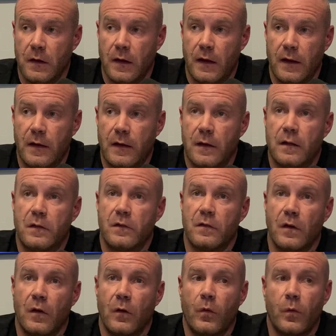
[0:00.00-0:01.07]
And
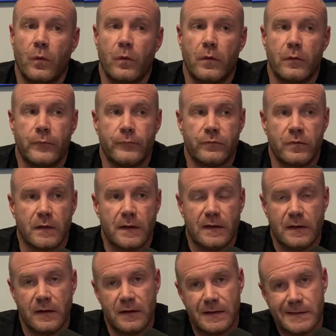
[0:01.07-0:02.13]
so,
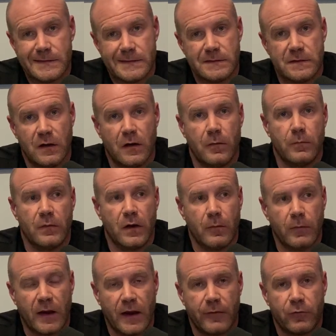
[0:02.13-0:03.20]
nope,
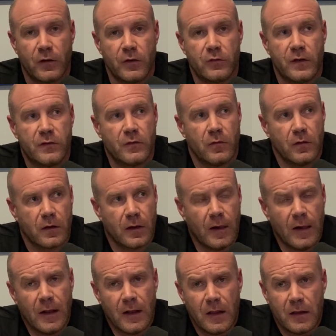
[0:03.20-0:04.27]
I got frustrated. So
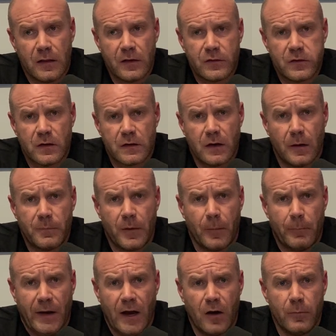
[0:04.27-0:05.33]
let's look up
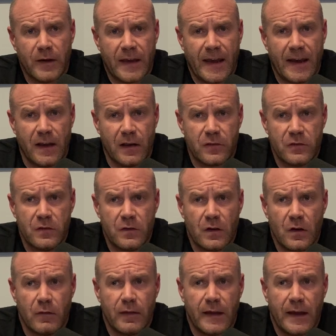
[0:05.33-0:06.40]
biomechanics. You
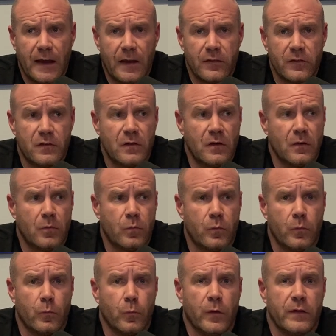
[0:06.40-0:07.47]
know, that has to do
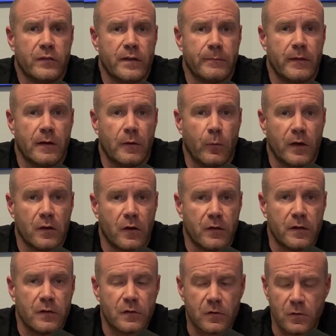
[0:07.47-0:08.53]
with something that we learned
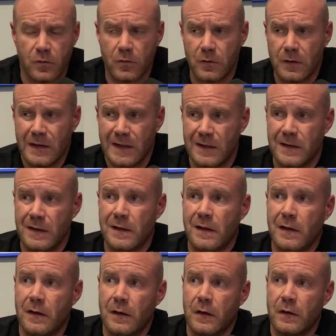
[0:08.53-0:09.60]
in school.
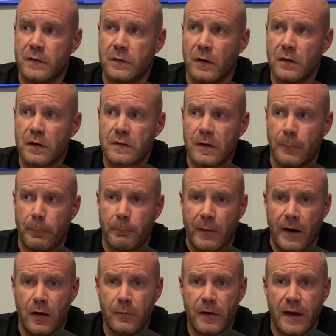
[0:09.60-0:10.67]
So I looked up
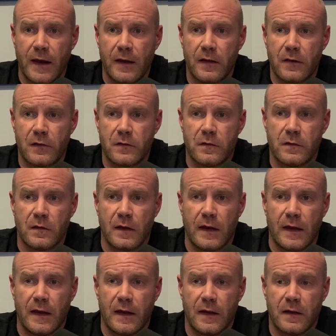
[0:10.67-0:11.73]
biomechanics
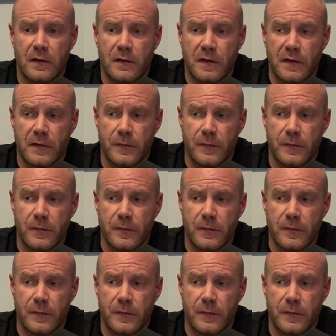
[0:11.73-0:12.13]
and